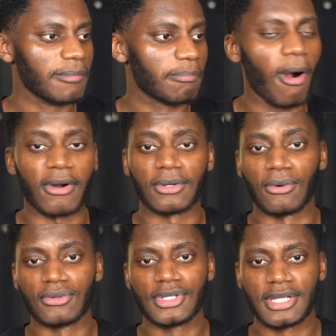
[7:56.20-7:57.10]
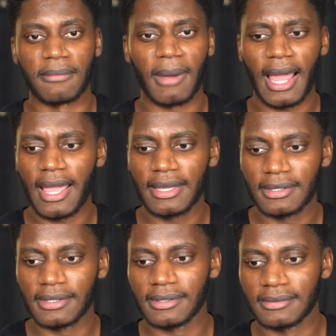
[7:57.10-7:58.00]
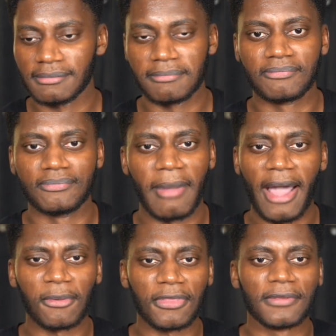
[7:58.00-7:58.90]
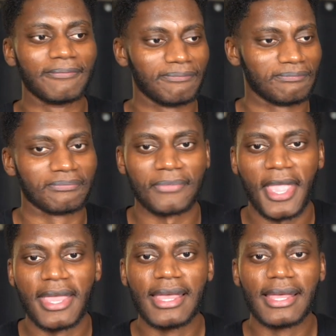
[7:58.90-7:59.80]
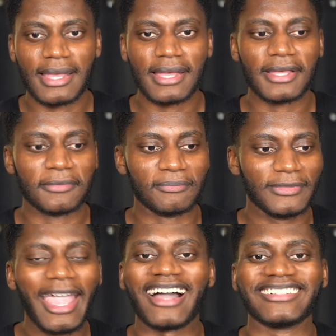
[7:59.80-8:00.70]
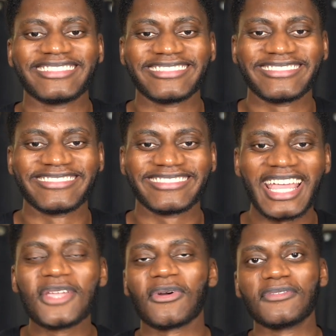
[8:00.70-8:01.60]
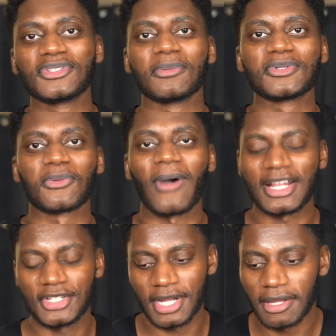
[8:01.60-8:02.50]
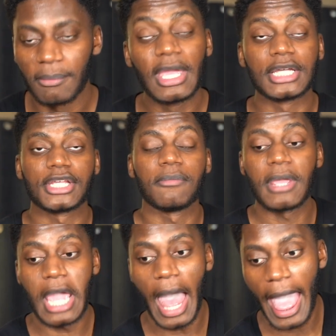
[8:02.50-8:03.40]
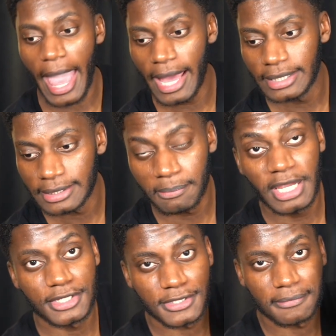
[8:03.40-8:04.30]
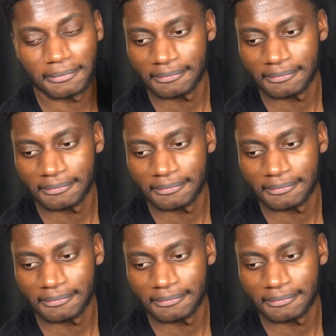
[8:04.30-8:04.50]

particles in my mouth. Yeah. Thank you everyone so much for watching. Mia and peace.